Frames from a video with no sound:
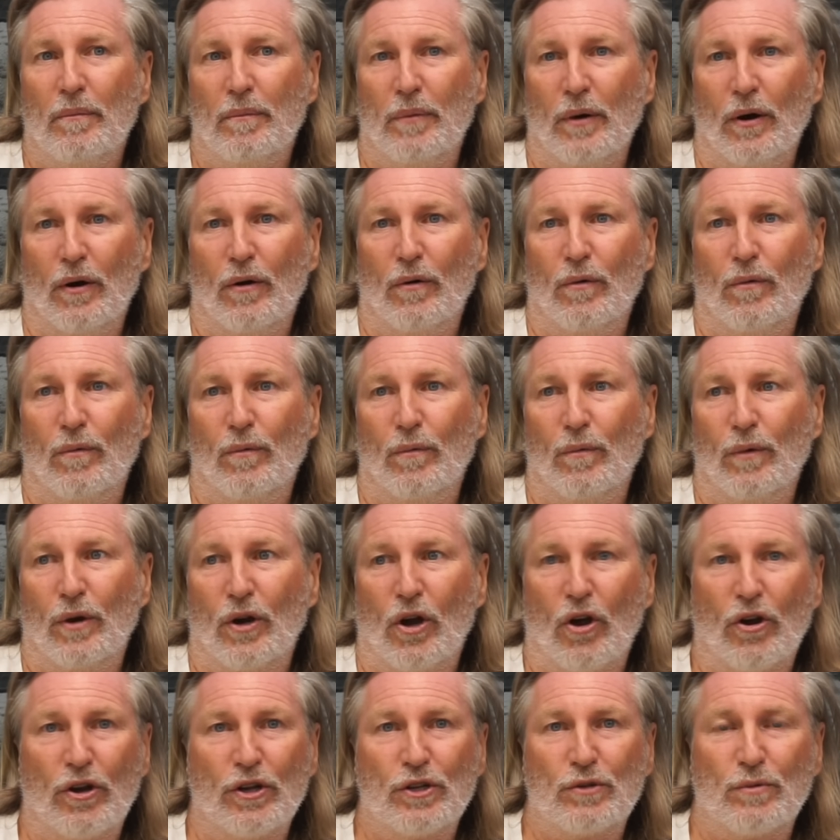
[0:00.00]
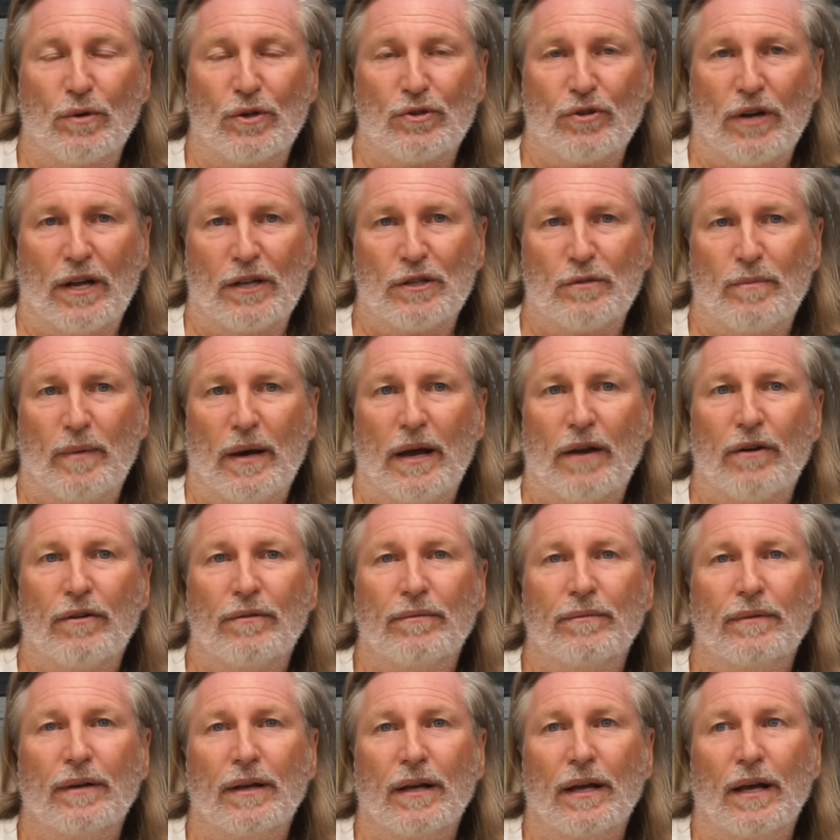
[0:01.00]
but we're honest, we're
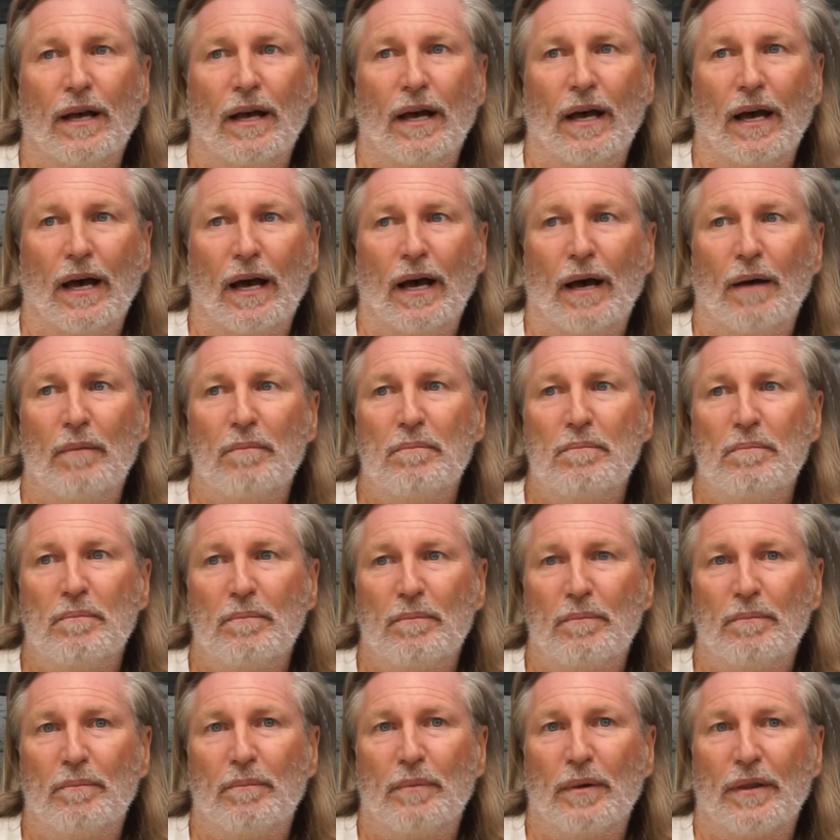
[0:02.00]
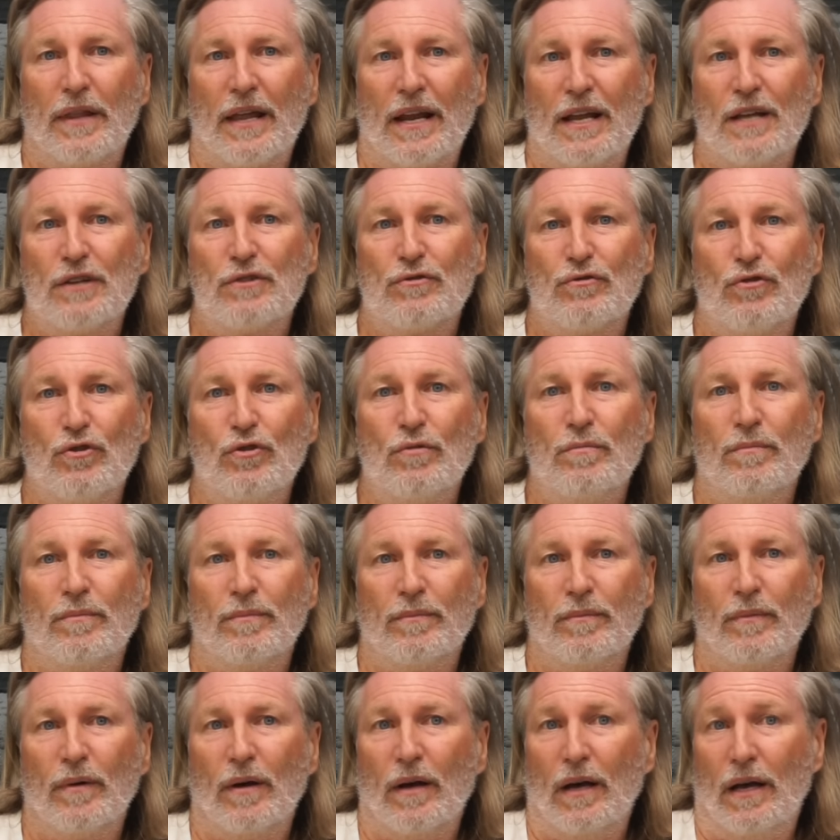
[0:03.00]
transparent, but there is room,
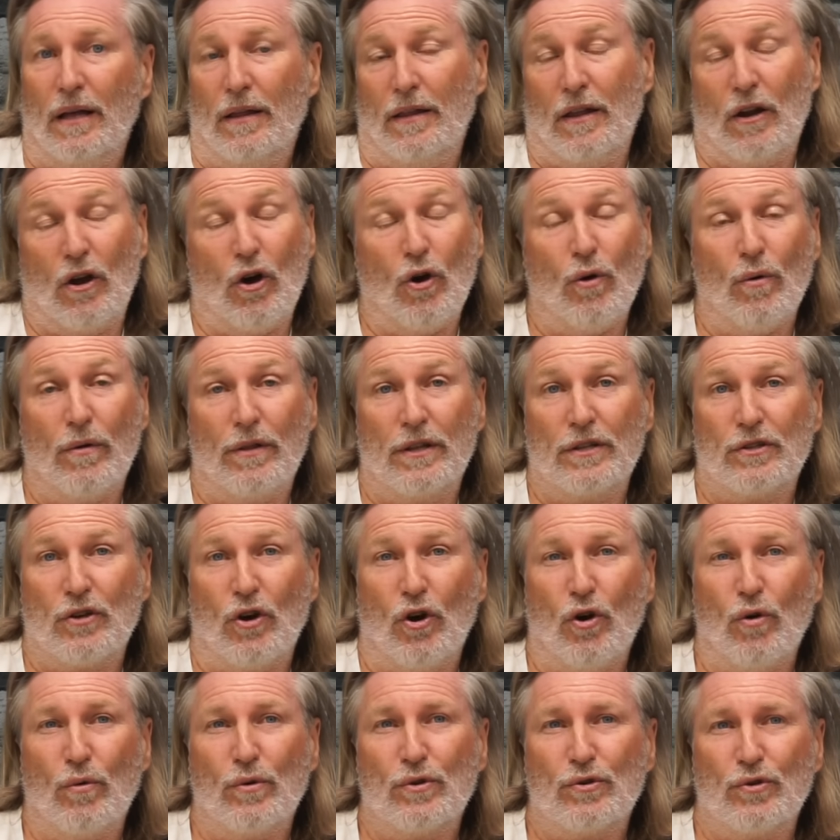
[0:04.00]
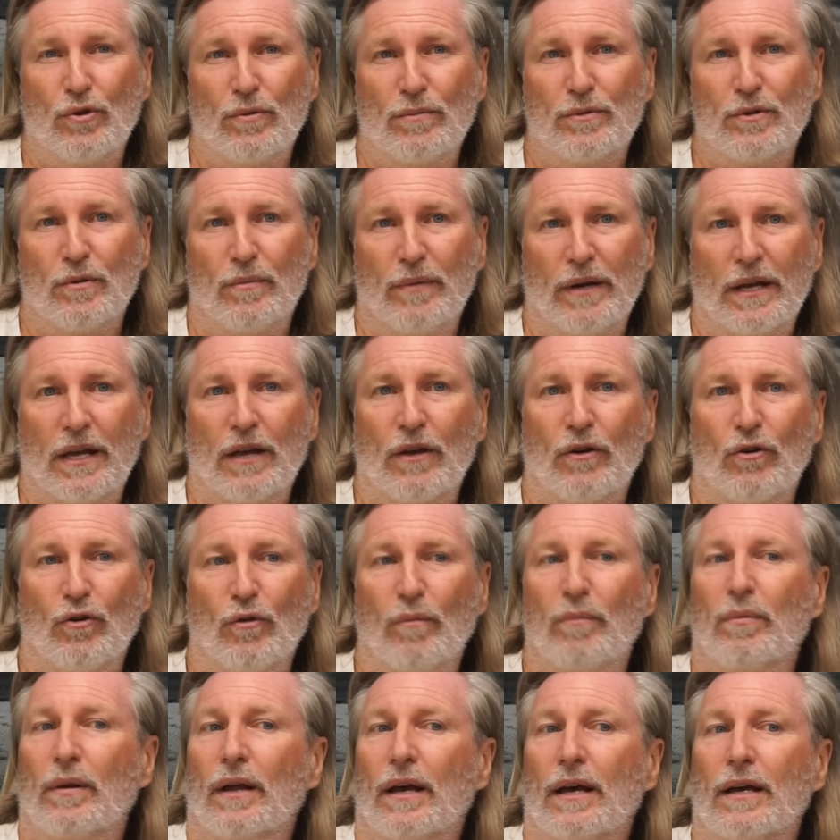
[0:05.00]
there's always room to bring in
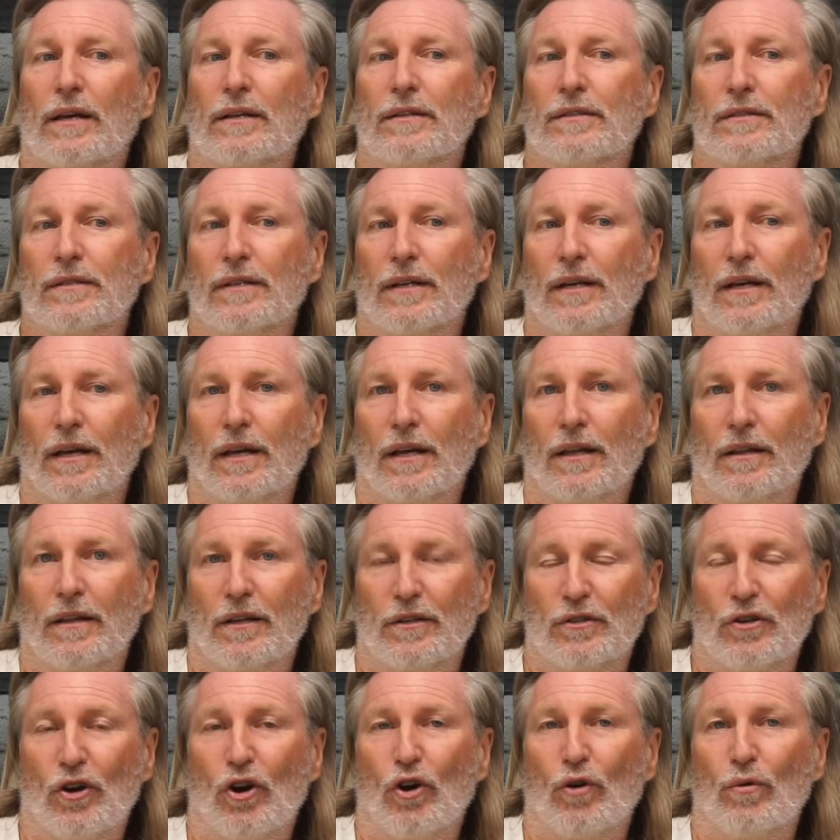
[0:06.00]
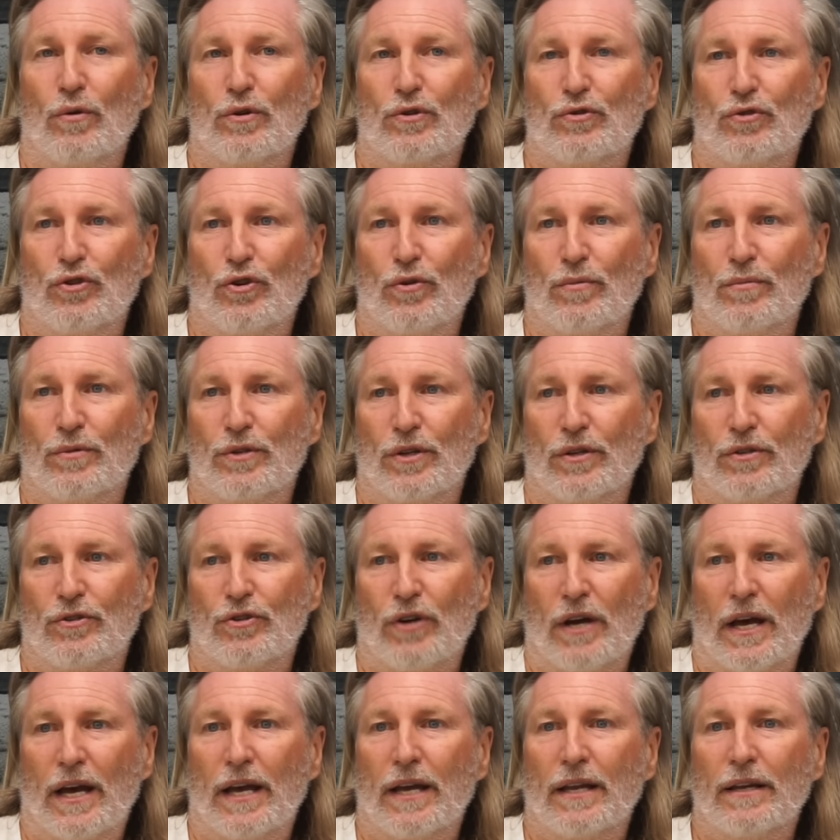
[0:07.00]
good players, there's always room to
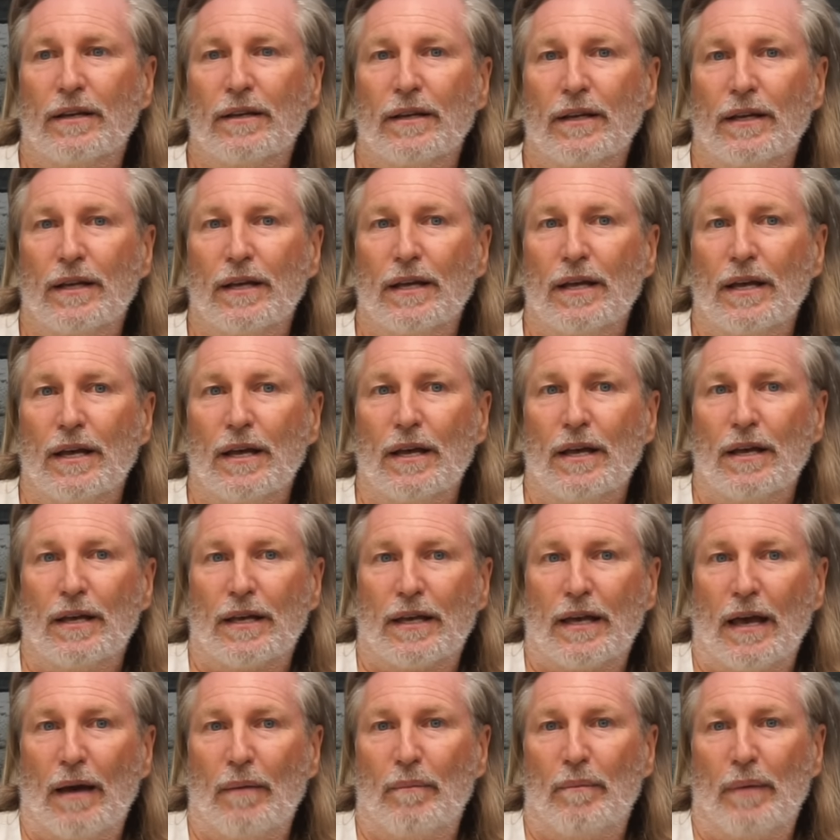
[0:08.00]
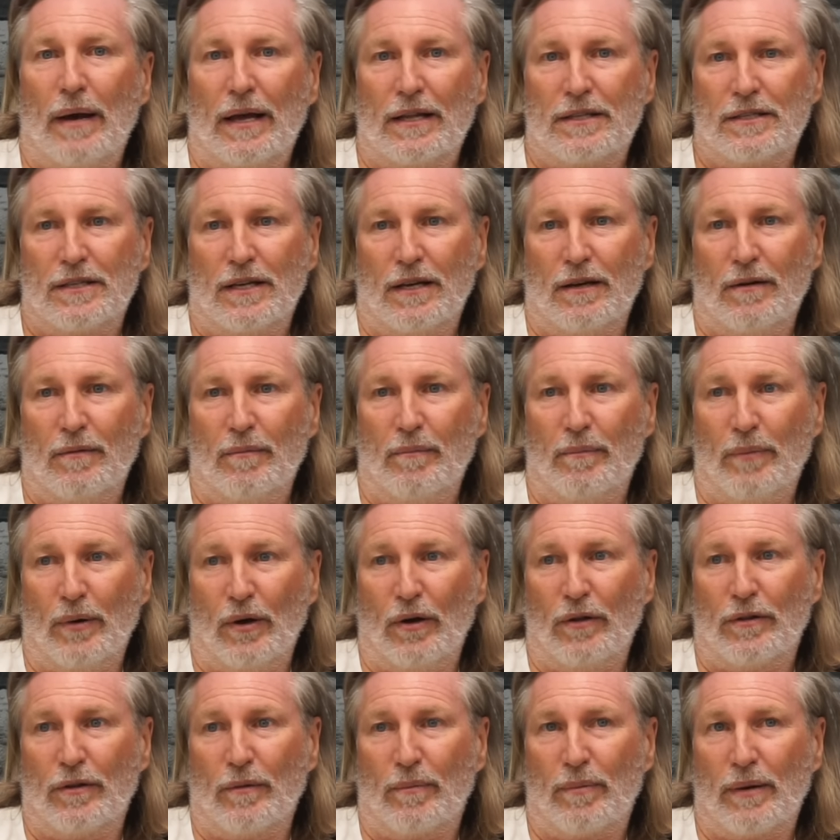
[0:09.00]
try and get better,
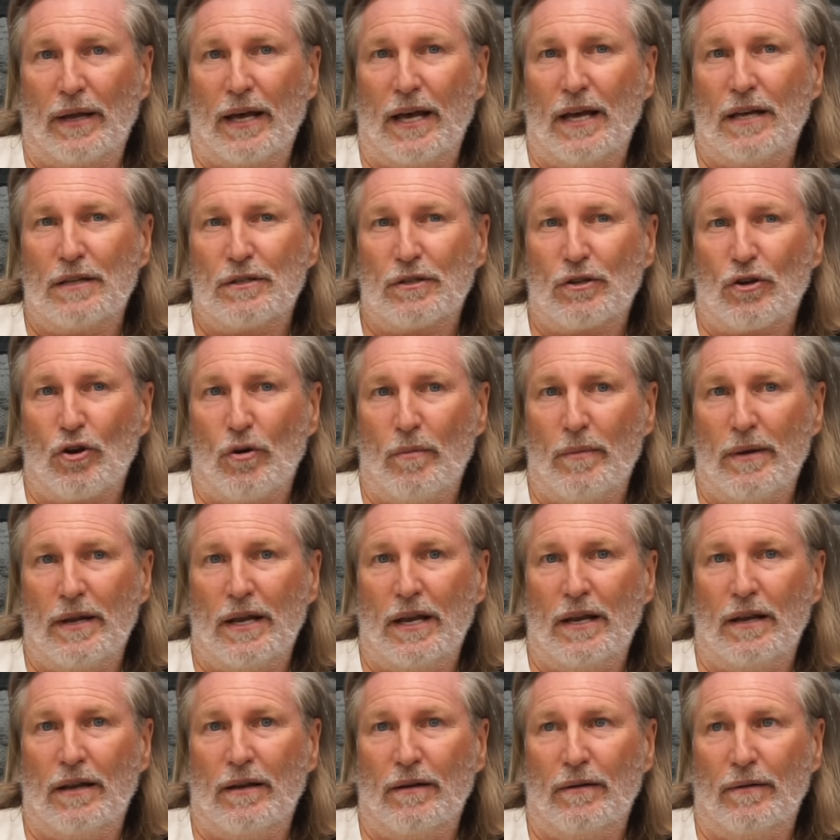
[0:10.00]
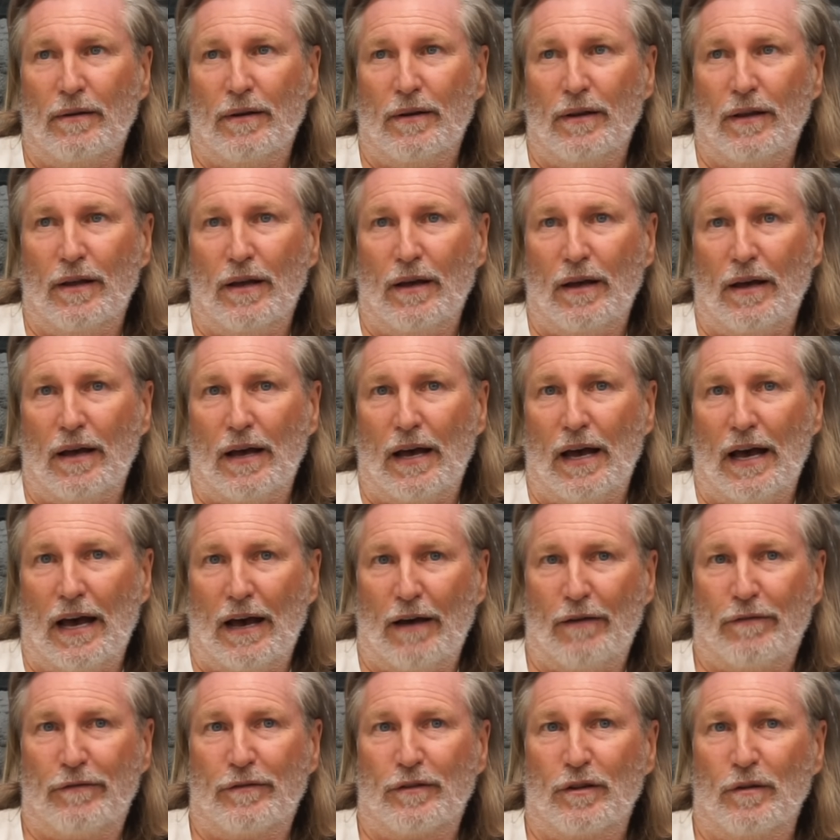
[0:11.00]
but the players coming in
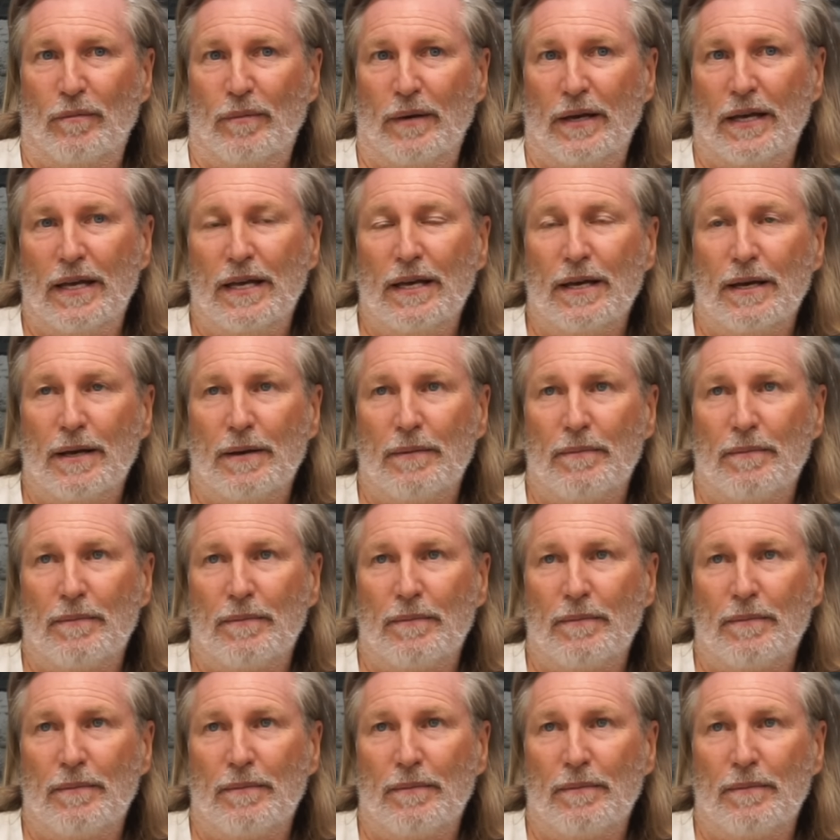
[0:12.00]
have to be